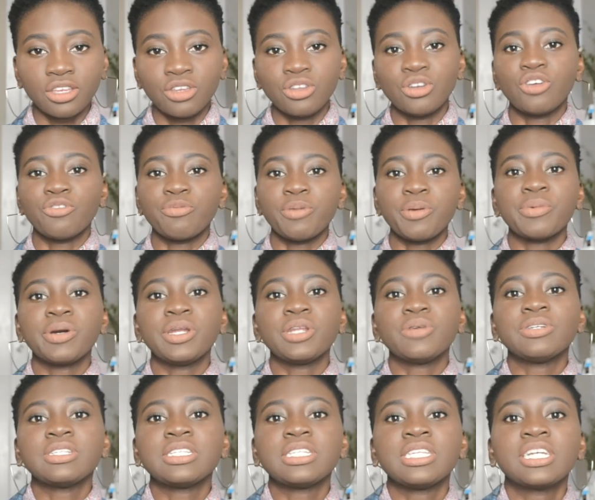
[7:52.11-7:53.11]
You know, if my body
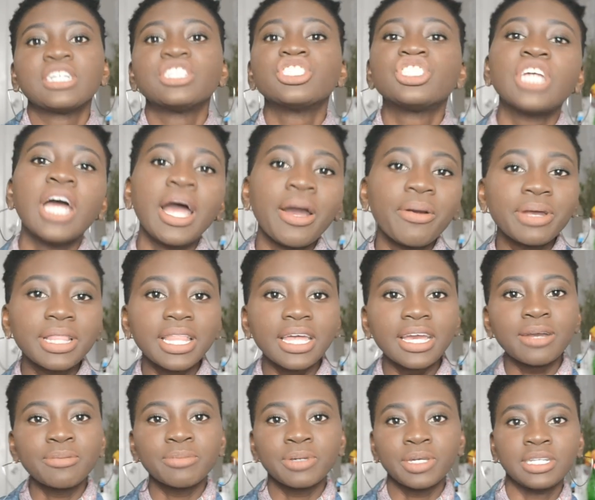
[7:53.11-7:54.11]
wants to take a shower,
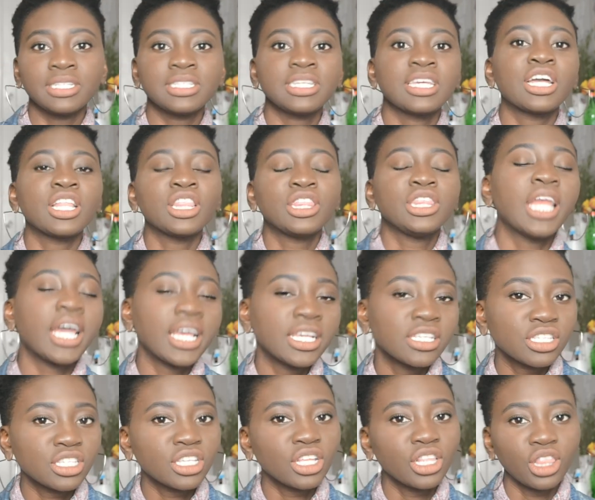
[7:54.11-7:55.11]
like, I'm going to take a
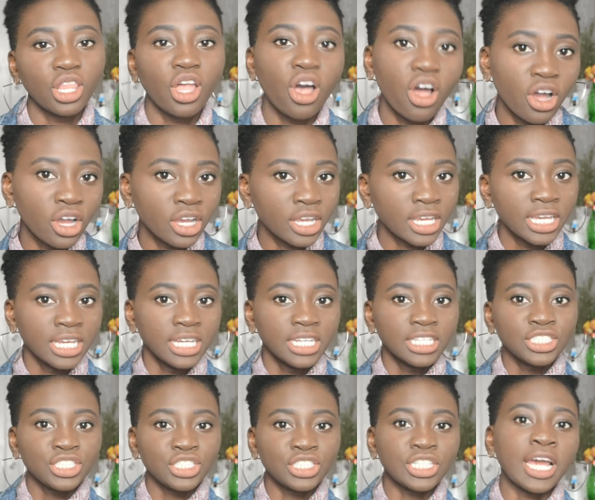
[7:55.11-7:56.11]
nice, long
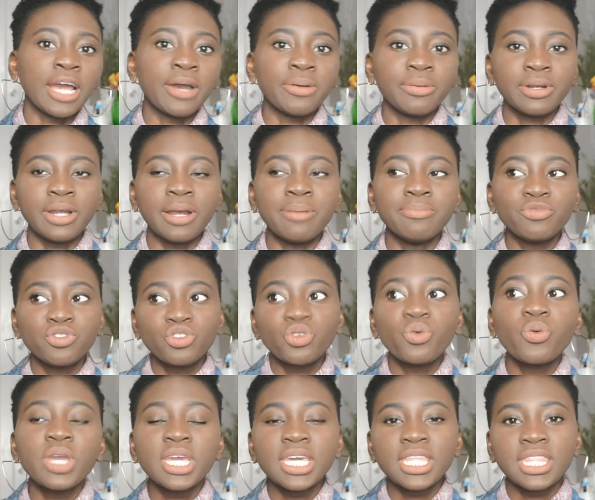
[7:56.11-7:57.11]
shower. I'm
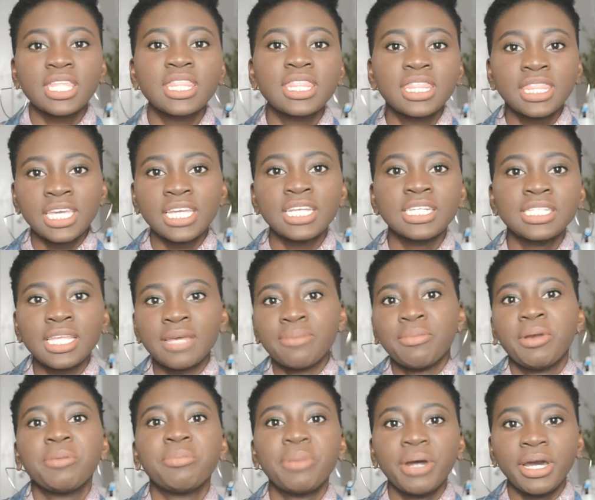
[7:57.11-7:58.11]
doing the things that
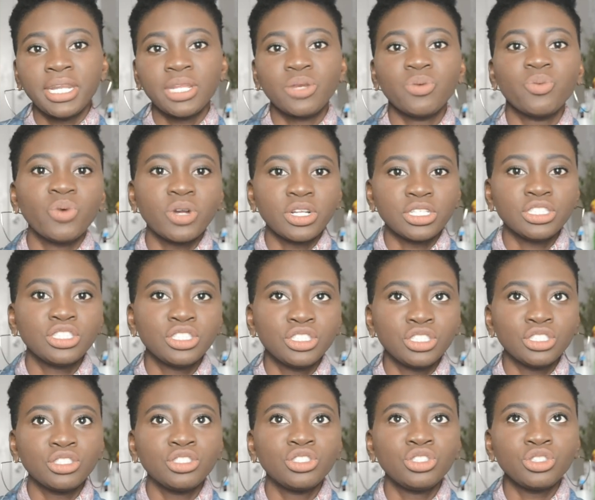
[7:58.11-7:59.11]
my body wants
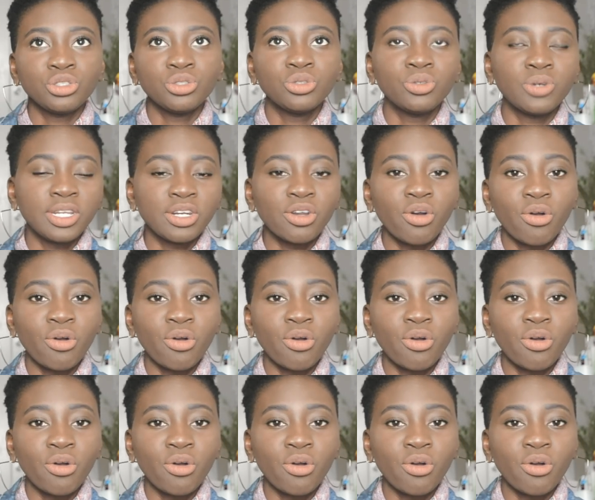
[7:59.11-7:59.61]
to do and